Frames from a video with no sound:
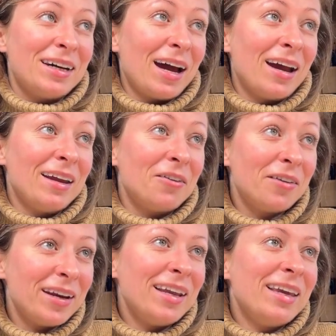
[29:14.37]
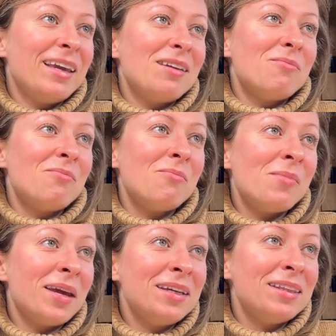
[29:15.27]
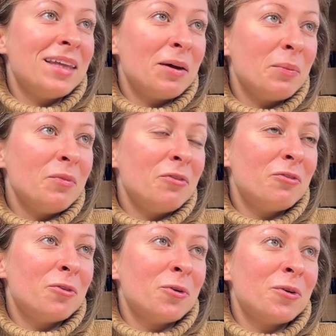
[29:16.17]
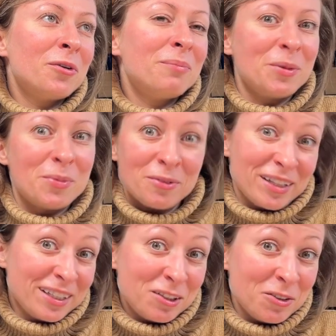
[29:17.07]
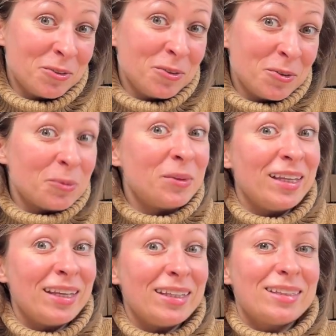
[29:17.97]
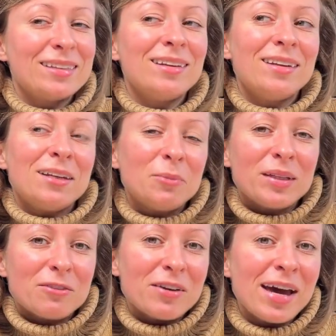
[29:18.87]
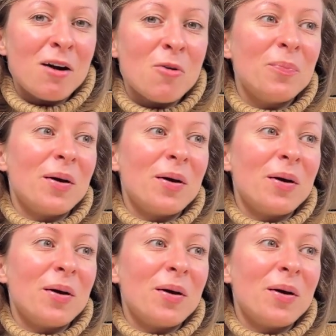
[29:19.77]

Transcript: I really make them for people like you who need a little bit of help,